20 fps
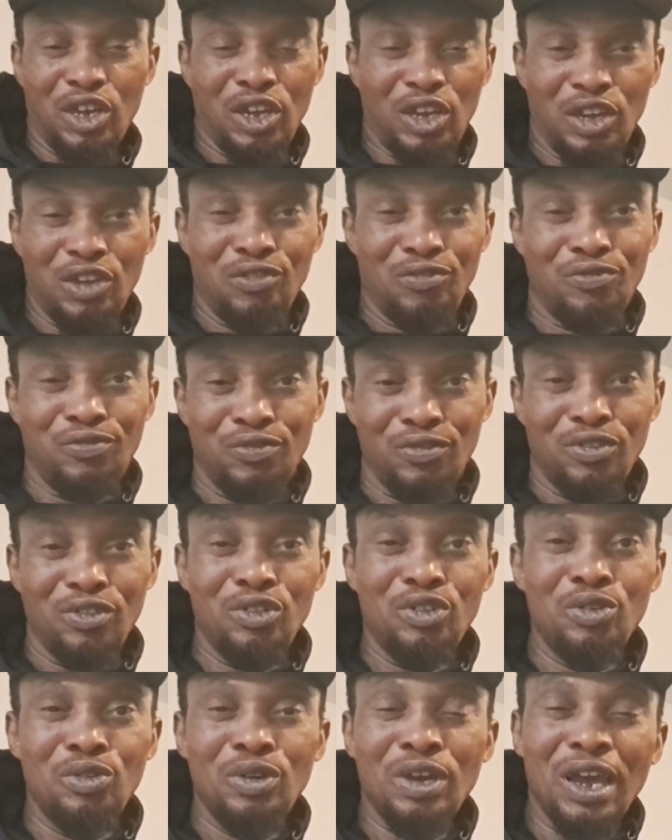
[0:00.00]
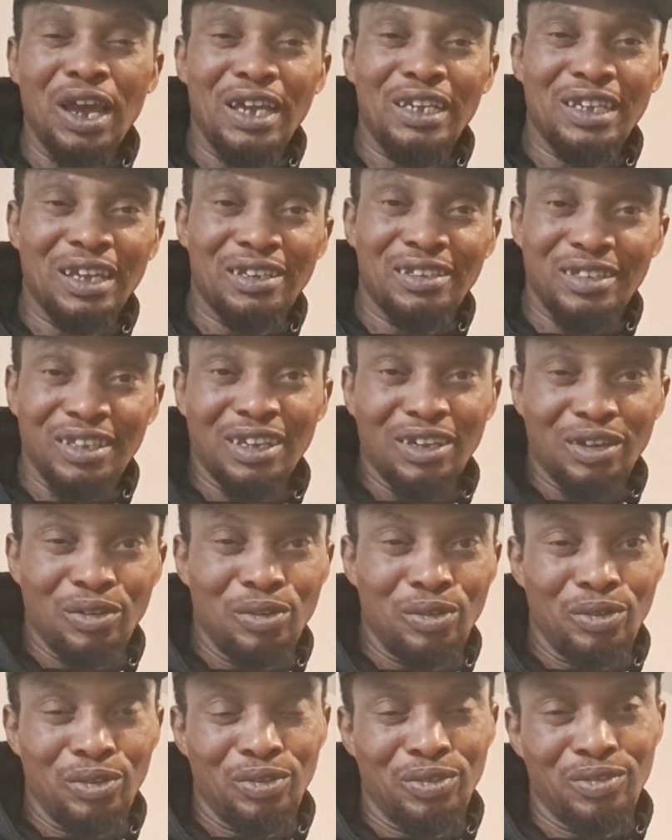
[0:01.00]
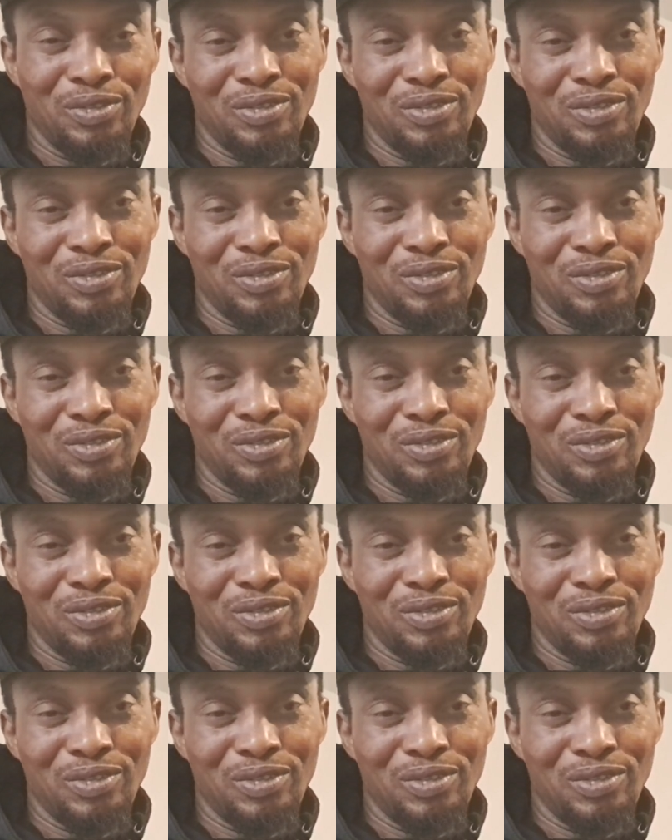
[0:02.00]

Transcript: If you guys are single